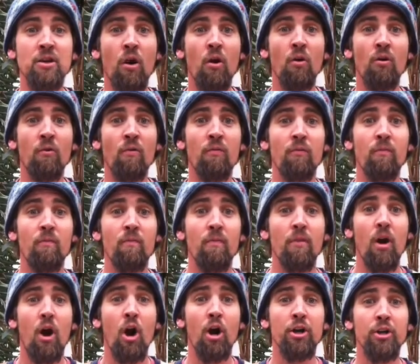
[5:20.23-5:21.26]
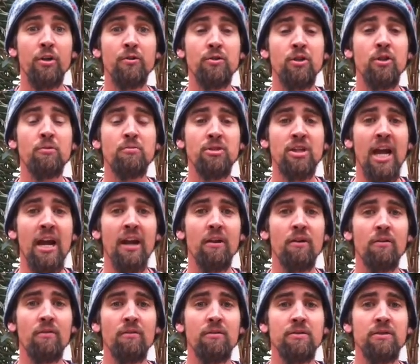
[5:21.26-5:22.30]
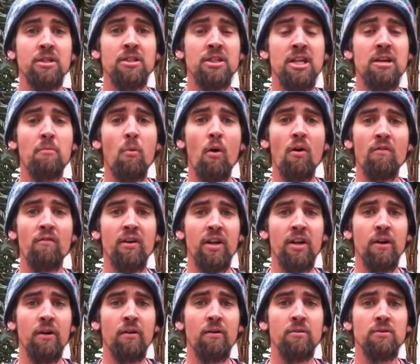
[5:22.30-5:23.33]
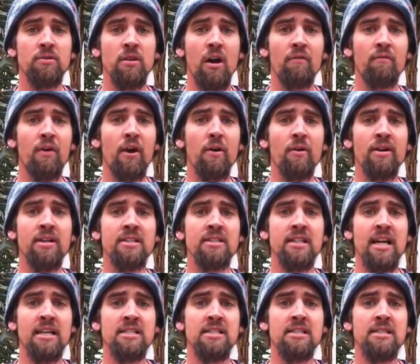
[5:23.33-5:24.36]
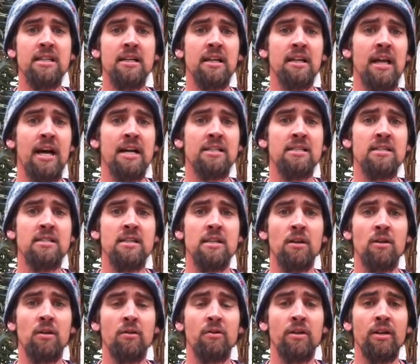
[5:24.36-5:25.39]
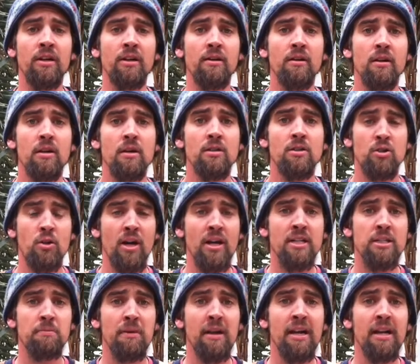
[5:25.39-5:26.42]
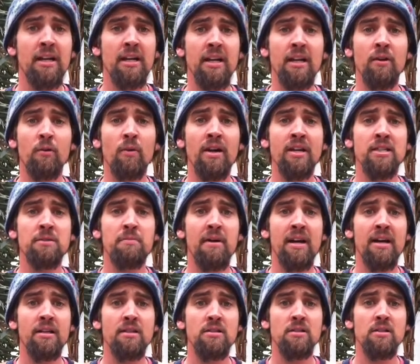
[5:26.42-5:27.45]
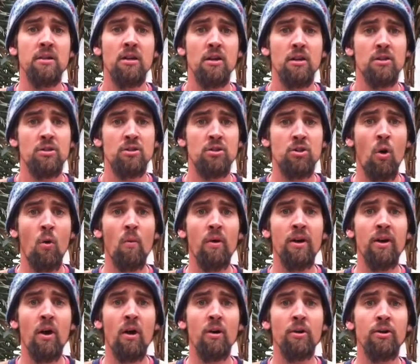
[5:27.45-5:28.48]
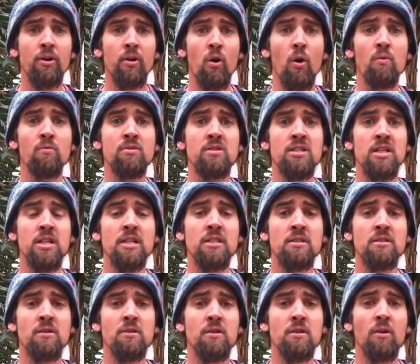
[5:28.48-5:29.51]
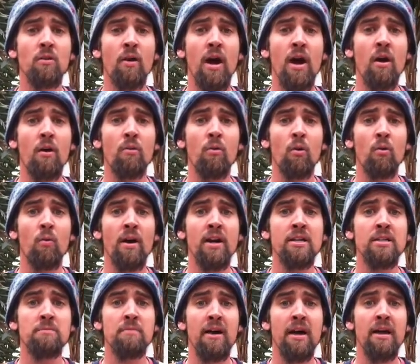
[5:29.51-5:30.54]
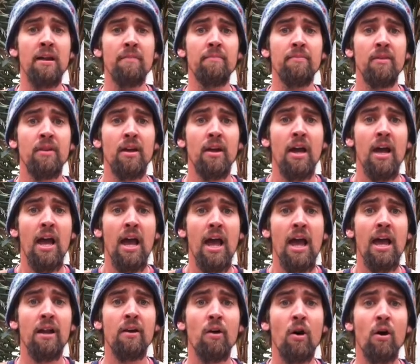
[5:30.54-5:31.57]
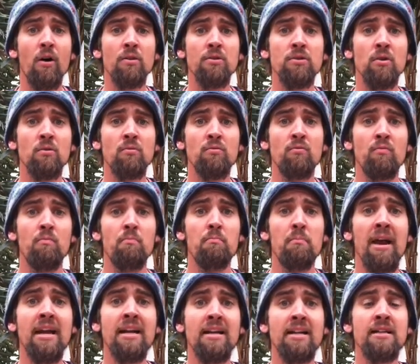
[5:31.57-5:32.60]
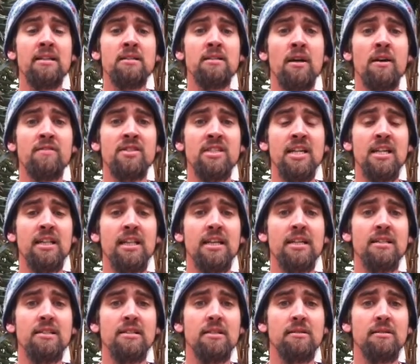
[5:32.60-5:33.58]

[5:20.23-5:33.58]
go to our YouTube channel to see more videos on various lessons and classes, including transplanting into raised beds, sowing your own seeds into the ground or raised bed, and also maintenance of seedlings.